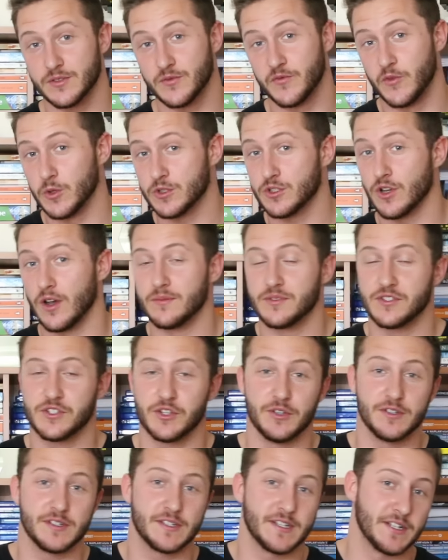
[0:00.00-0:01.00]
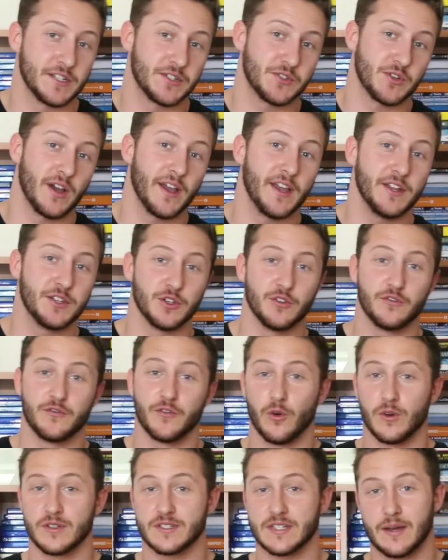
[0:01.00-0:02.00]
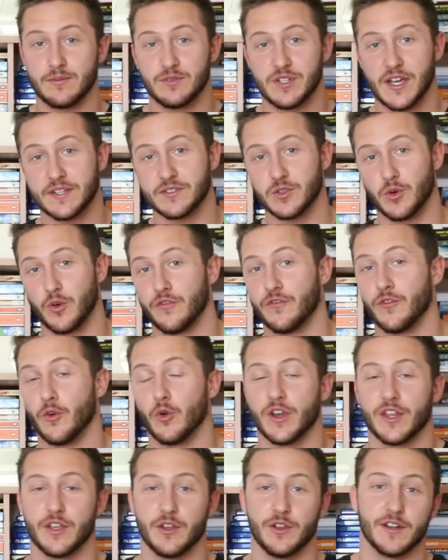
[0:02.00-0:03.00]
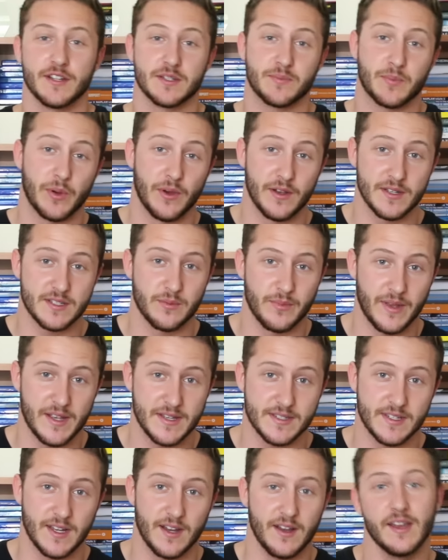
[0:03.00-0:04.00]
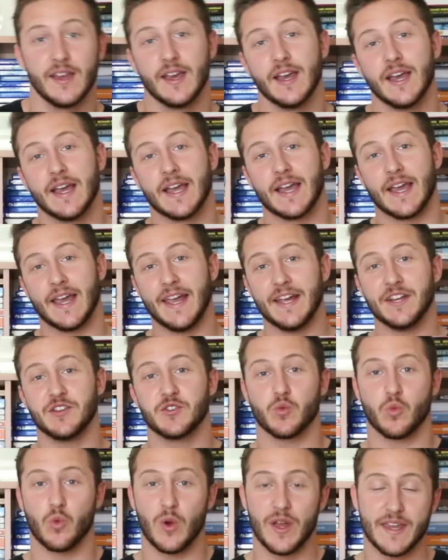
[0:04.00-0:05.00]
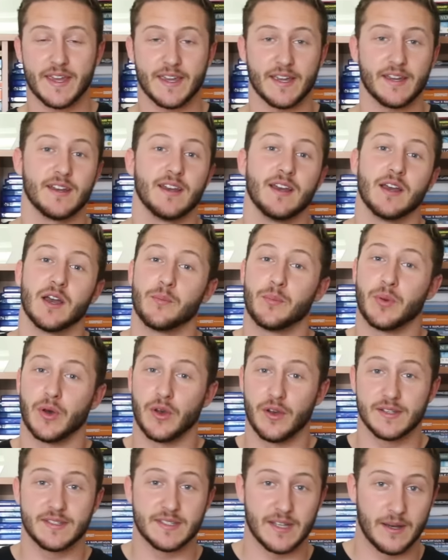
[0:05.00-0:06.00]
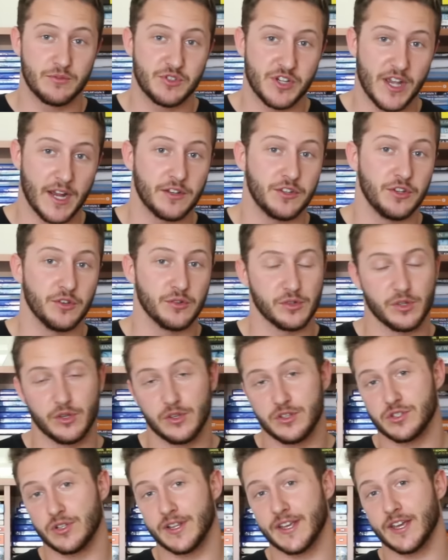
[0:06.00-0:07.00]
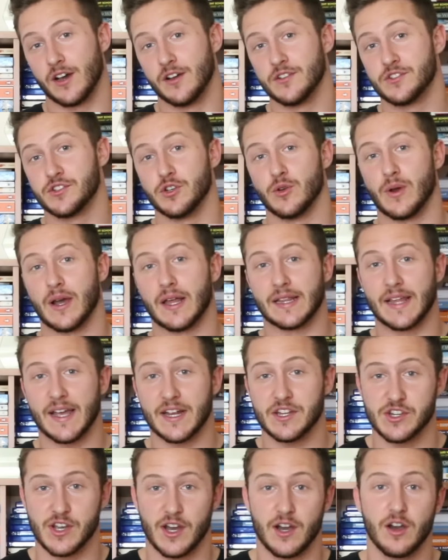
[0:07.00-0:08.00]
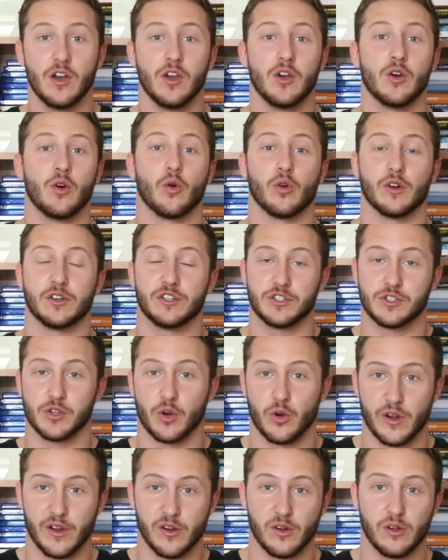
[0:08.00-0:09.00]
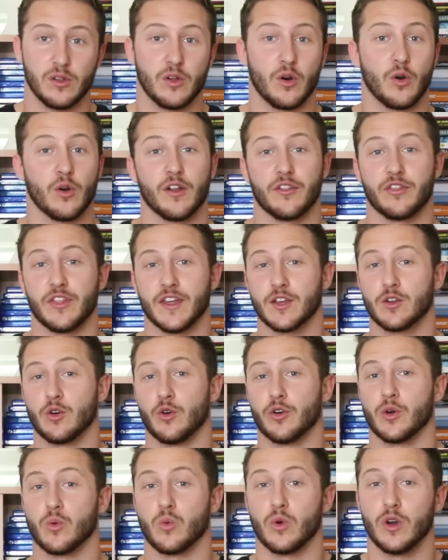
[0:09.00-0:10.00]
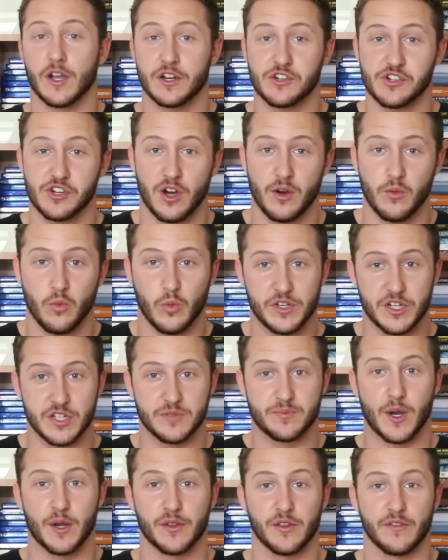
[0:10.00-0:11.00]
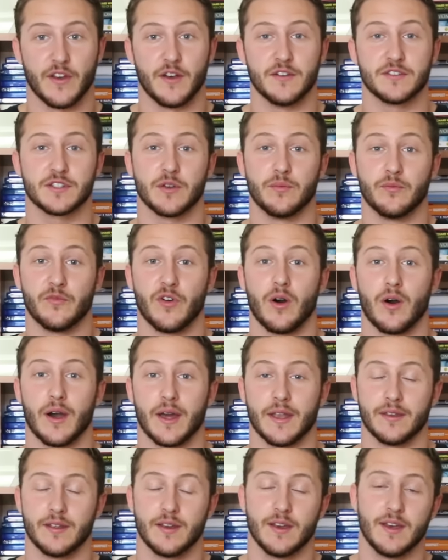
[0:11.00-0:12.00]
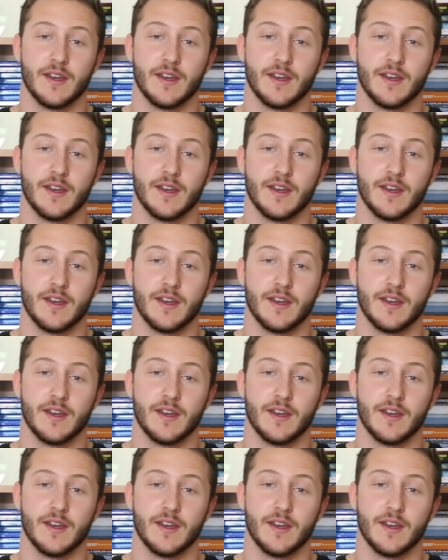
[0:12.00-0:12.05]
Full-time students in Australia do 4 subjects, or 40 units per semester. Each week, per subject, you'll usually go to a lecture or a tutorial or a thing called a workshop, which is both of those combined.